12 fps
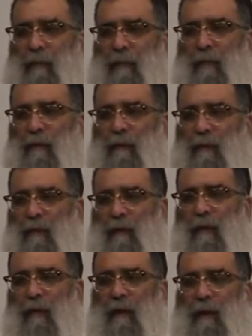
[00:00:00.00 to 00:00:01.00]

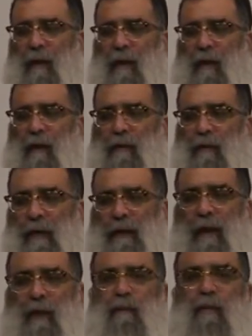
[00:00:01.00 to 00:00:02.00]
poor, to
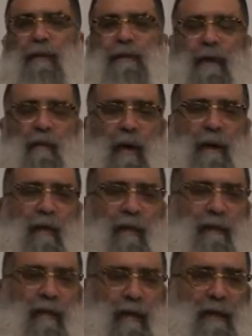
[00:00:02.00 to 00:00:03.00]
maintain him with somewhat
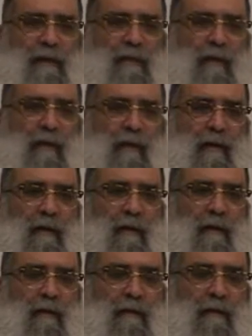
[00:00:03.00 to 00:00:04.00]
of his
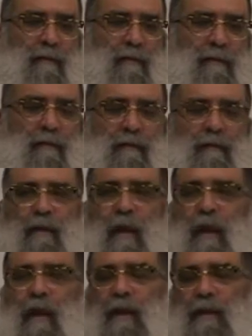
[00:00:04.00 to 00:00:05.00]

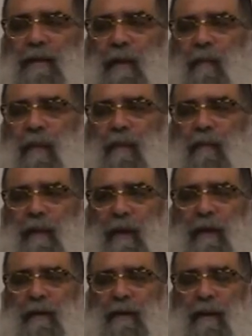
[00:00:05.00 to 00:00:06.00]
somewhat with
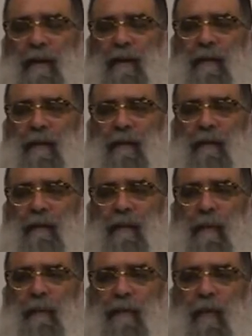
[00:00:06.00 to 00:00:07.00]
his
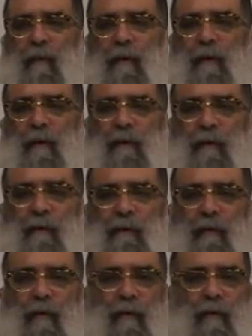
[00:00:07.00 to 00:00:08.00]

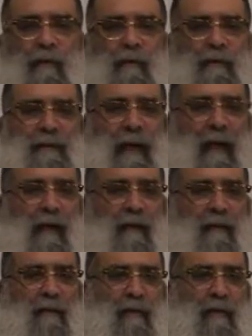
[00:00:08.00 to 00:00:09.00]
former
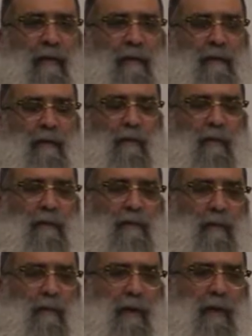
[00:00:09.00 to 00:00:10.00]
style. So you
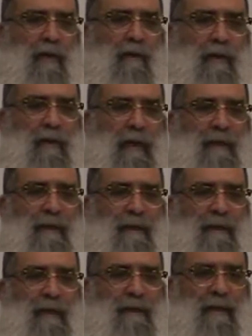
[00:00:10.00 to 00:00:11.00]
simply would not,
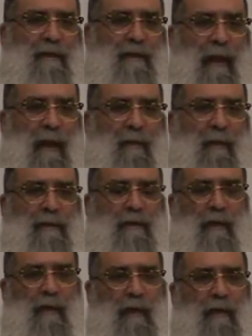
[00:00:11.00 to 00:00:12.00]
as they say, snap and
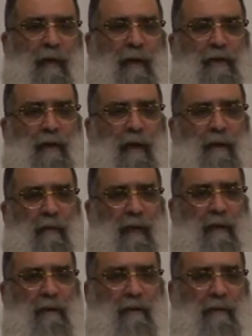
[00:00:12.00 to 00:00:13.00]
slowly graduate him
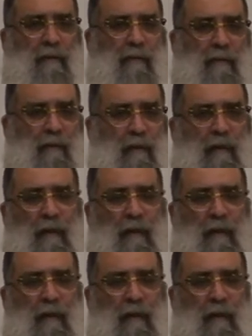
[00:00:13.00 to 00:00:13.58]
into